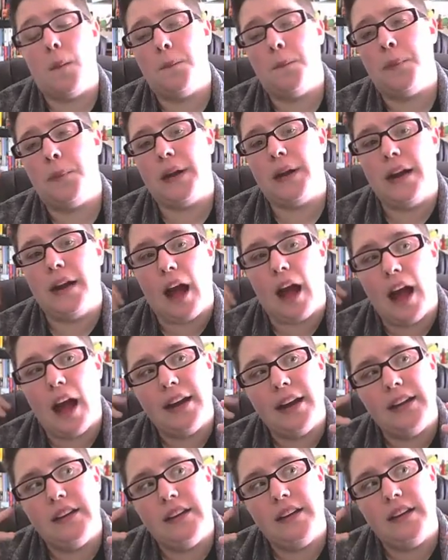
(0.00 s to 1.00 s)
But
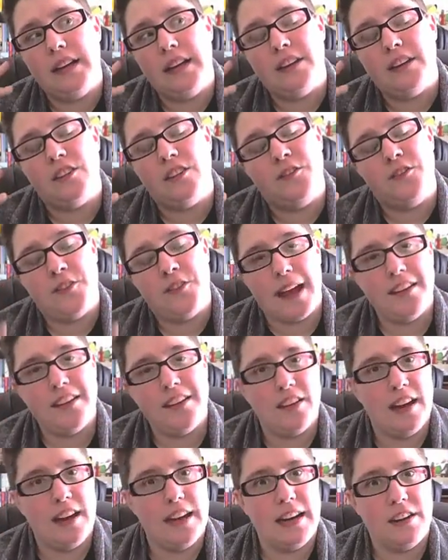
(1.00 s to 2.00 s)
it's a
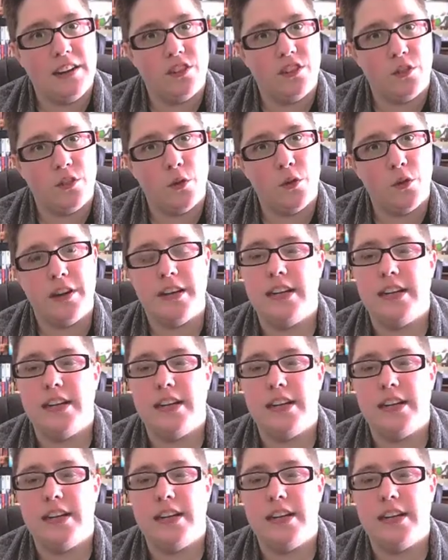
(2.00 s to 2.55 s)
fascinating story